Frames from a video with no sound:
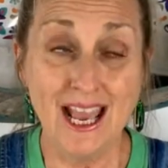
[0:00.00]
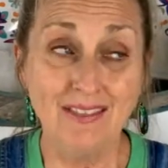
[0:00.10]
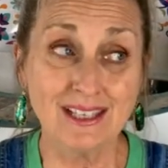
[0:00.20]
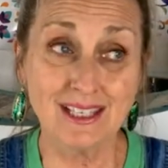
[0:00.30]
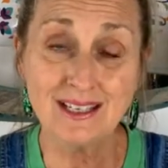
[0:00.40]

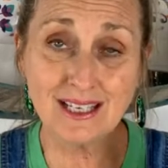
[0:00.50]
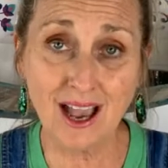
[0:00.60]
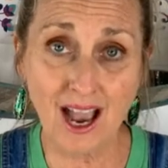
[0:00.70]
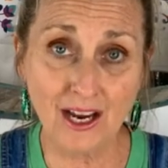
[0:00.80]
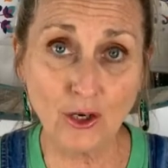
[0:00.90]
This
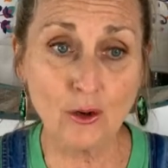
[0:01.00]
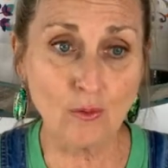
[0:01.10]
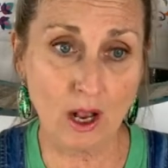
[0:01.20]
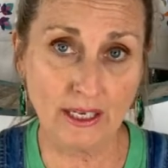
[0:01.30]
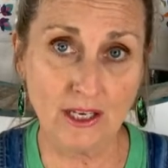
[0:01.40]
entire
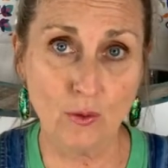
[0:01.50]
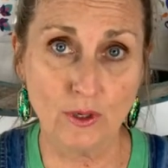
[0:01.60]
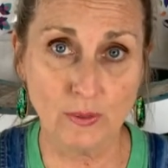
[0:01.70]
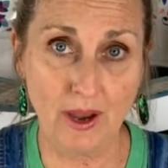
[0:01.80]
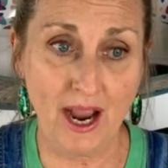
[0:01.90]
rocking
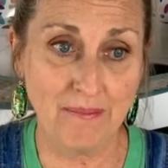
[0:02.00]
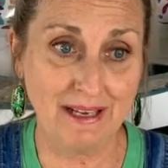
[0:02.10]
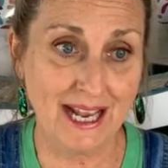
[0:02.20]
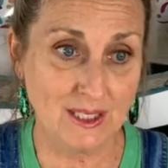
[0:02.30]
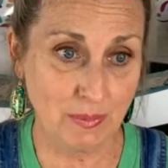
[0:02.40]
horse behind
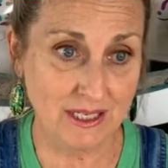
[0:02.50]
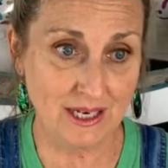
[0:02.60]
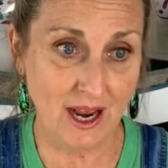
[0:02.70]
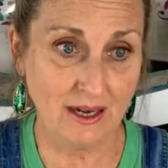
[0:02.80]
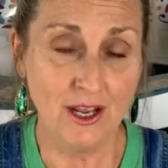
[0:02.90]
me has been
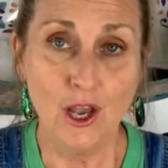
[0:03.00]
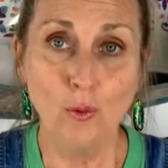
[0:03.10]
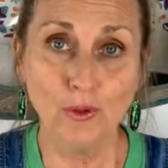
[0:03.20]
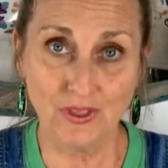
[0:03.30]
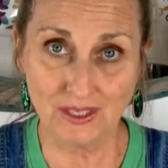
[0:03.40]
done
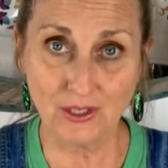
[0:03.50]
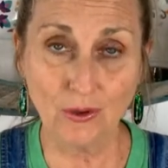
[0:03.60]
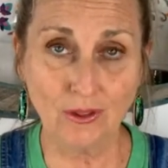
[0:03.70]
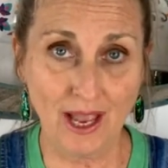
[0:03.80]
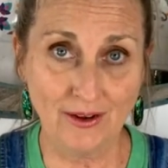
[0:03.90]
with the
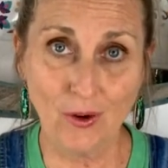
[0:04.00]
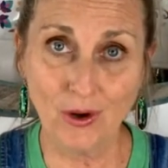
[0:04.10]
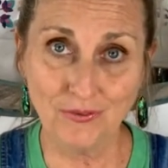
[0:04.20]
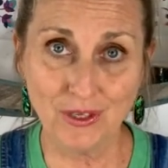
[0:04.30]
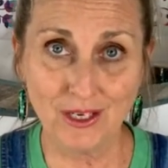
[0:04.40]
silk line,
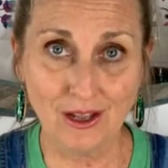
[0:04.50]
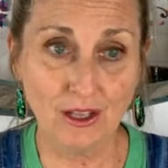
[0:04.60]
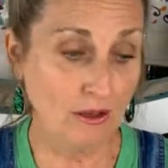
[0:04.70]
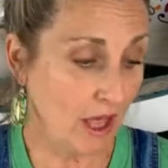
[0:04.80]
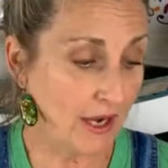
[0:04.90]
all of the
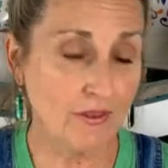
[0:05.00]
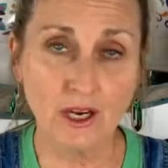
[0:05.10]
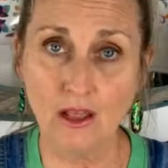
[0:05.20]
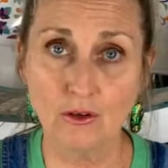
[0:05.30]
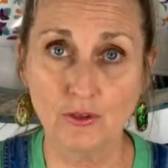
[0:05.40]
a lot of the
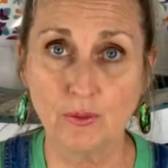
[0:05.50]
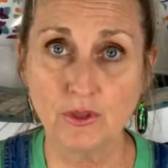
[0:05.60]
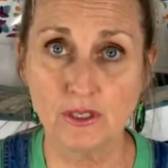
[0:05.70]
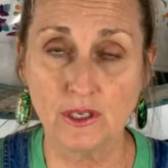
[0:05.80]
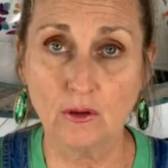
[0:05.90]
colors from
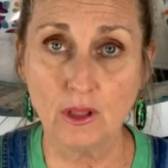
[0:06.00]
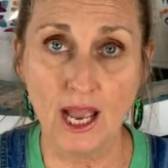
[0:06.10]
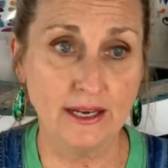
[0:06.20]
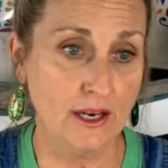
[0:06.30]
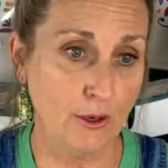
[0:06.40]
the silk line.